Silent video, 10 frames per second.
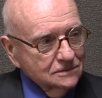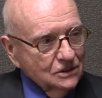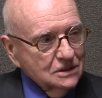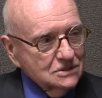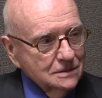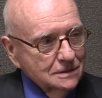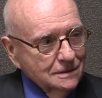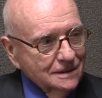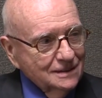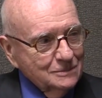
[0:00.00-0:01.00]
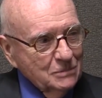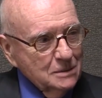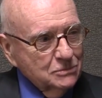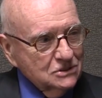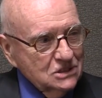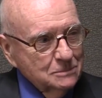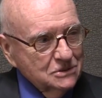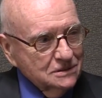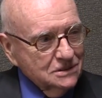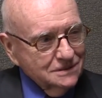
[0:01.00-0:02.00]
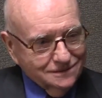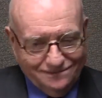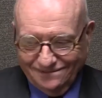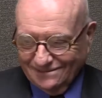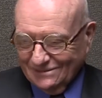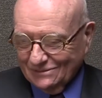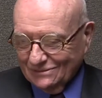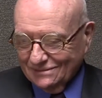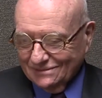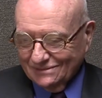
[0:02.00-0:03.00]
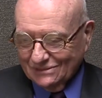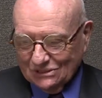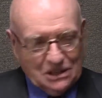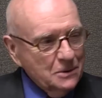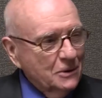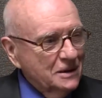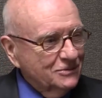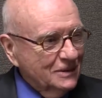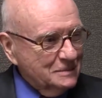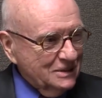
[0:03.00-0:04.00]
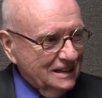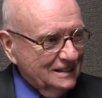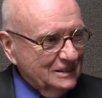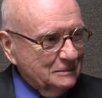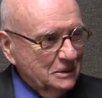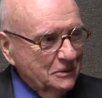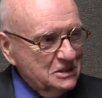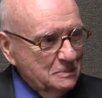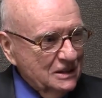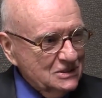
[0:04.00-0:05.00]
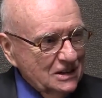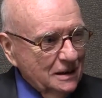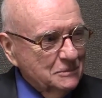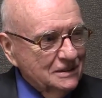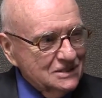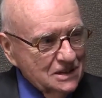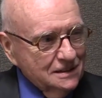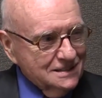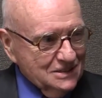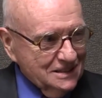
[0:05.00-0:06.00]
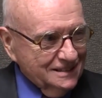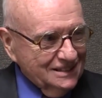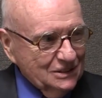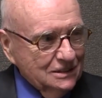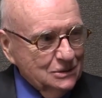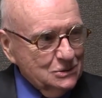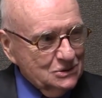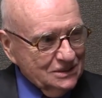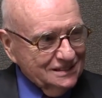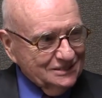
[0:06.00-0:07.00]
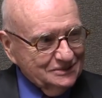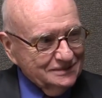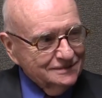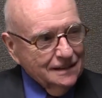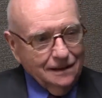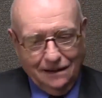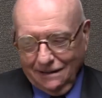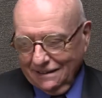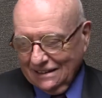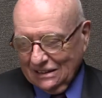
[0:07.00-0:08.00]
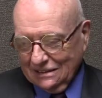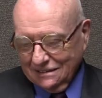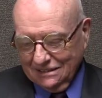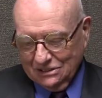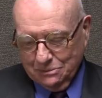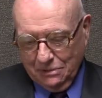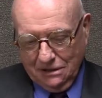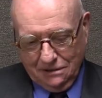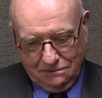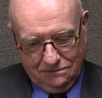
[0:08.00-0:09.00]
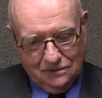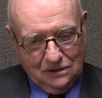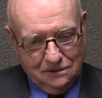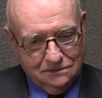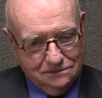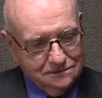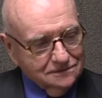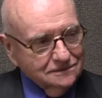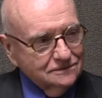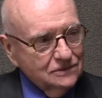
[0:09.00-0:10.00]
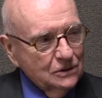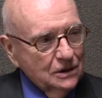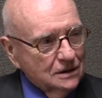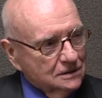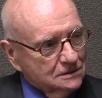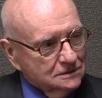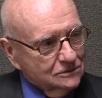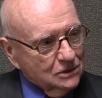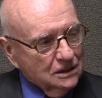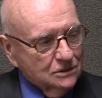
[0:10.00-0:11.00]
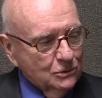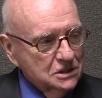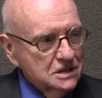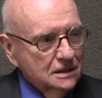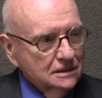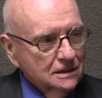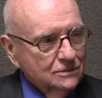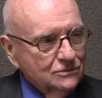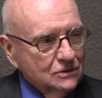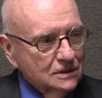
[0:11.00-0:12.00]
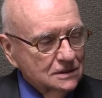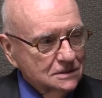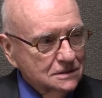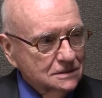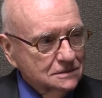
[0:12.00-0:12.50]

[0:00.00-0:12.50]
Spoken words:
things that people seem to stay away from now. I mean, we spend time in tents and canoes, and it's been a very enriching life for us.